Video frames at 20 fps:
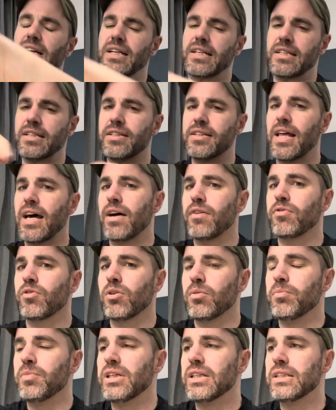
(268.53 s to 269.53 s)
of did that for
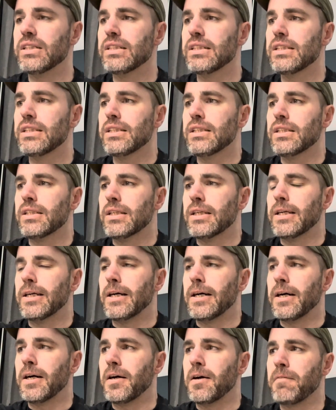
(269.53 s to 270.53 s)
a bit.
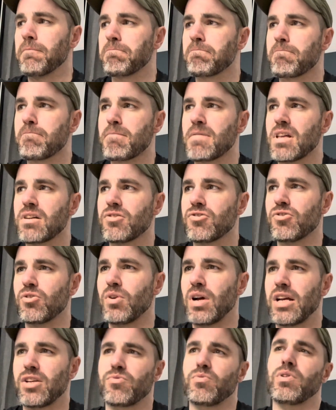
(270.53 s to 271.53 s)
Um, so
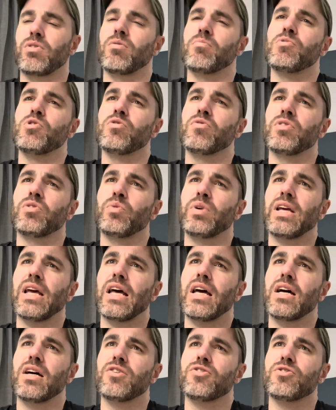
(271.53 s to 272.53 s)
as we were moving, we
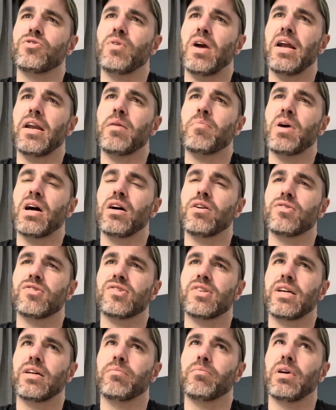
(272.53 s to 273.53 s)
had two 80-pound
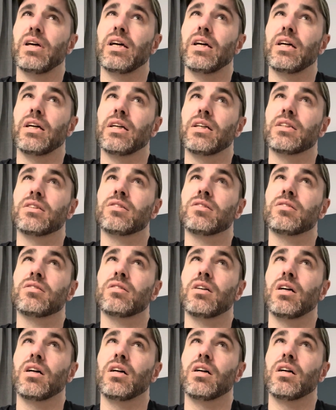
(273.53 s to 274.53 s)
sandbags,
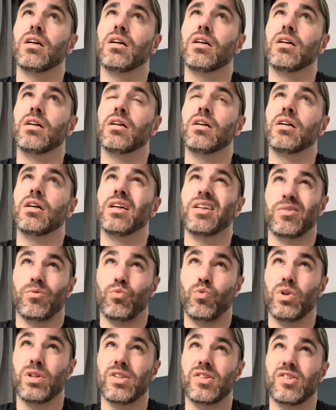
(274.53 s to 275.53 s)
uh,
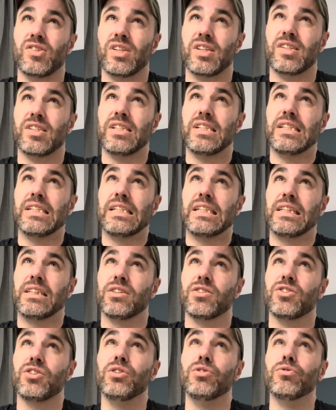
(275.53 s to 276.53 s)
160
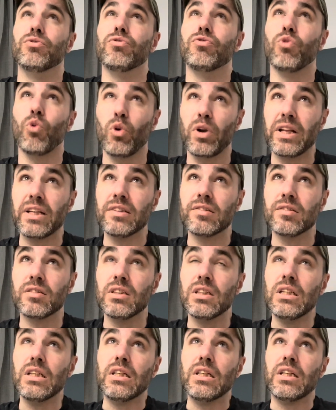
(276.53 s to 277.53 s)
and 240s,
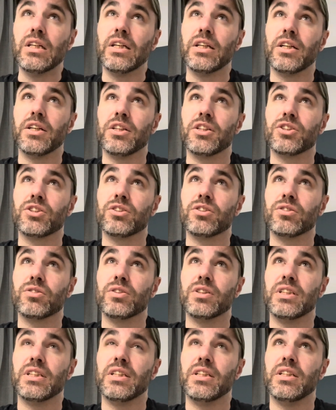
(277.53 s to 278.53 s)
in addition to
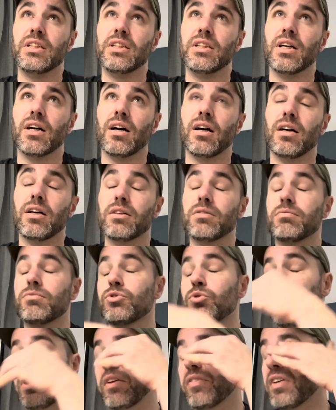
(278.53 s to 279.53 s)
the
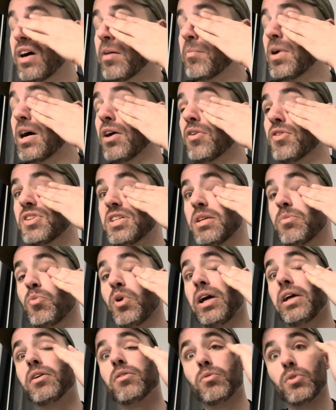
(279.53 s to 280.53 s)
25-pound uh, team
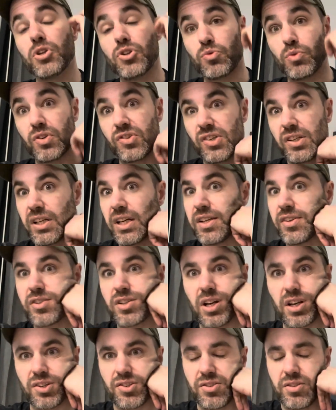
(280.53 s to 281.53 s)
weight, which was a nice
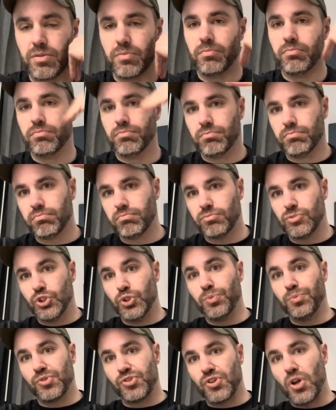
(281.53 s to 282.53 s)
custom
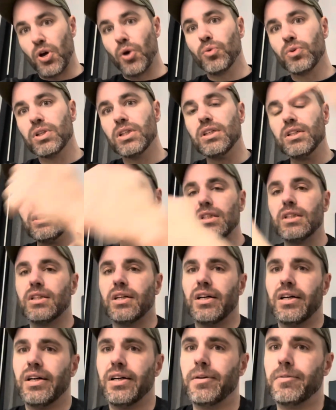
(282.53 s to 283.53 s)
tombstone
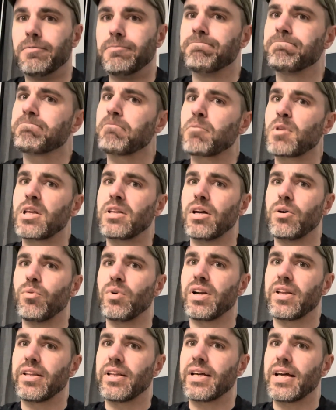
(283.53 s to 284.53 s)
um, that
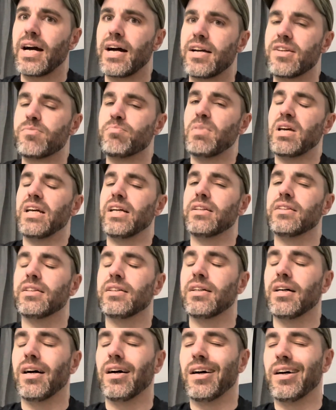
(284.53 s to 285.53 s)
one of the guys made.
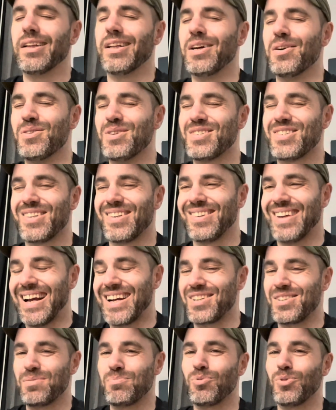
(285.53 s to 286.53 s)
Uh, it was
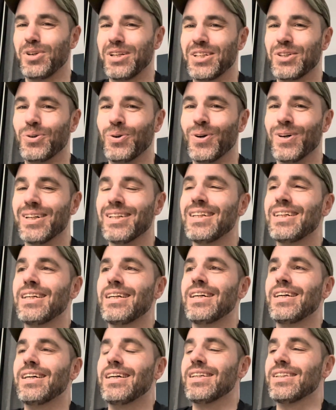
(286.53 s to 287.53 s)
actually pretty cool.
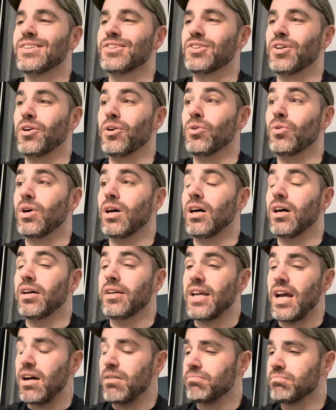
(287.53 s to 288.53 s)
So uh,
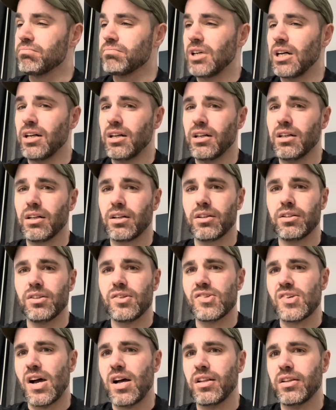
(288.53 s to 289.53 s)
yeah, uh, good
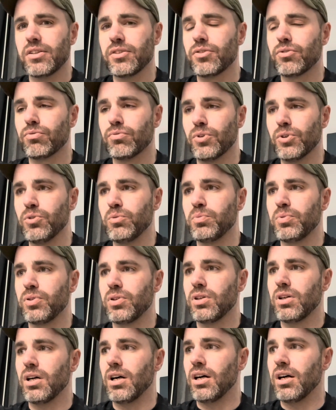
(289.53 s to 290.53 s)
solid group.
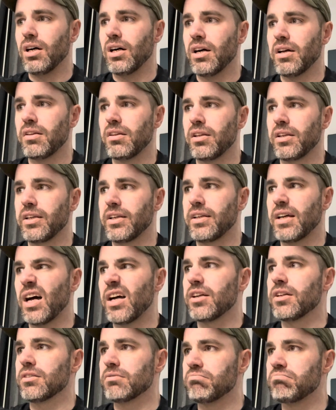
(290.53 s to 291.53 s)
Uh, I think you
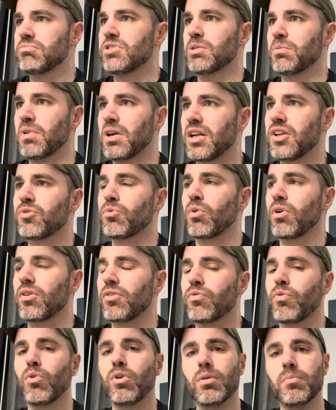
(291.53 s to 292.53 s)
got your, your, money's worth
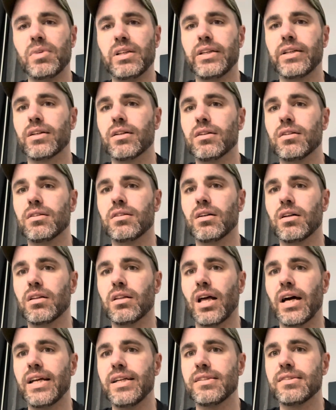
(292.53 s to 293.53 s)
for it being a, a
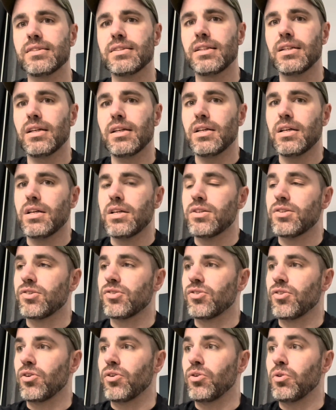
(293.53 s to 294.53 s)
light.
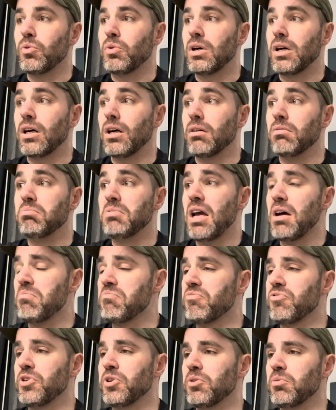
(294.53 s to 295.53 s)
So uh, yeah,
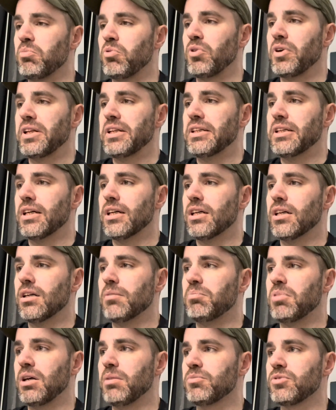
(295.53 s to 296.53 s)
feeling pretty uh,
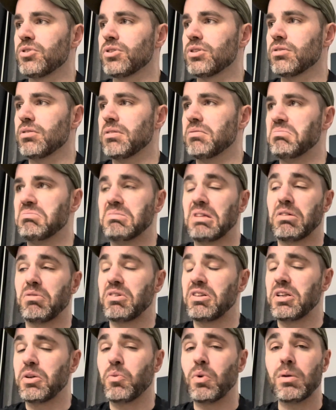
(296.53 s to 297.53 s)
pumped and
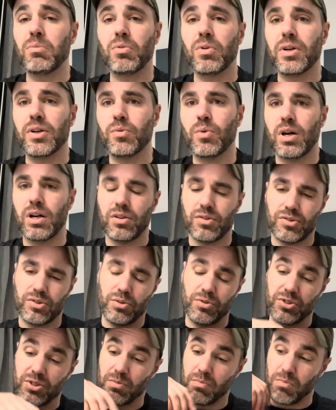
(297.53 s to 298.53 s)
everything went pretty well. So
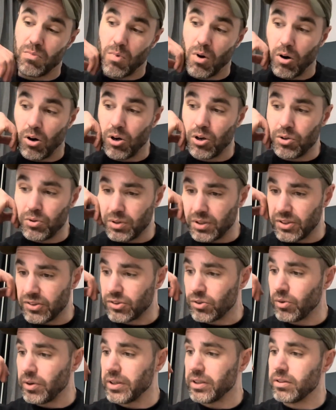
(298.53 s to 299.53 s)
tomorrow is
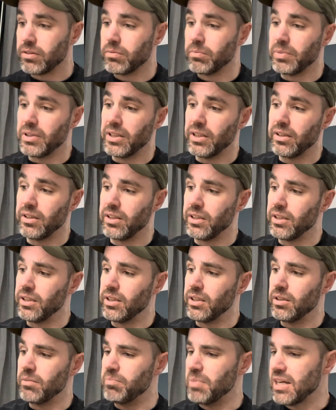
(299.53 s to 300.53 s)
going to be
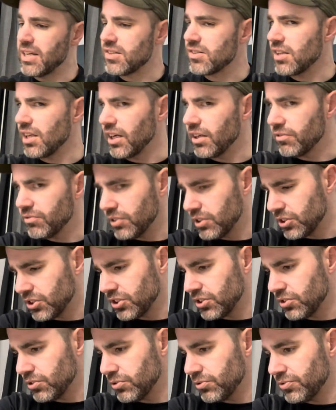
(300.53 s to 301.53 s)
the baseline
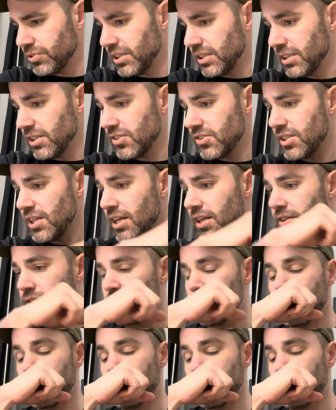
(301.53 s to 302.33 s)
functional fitness test.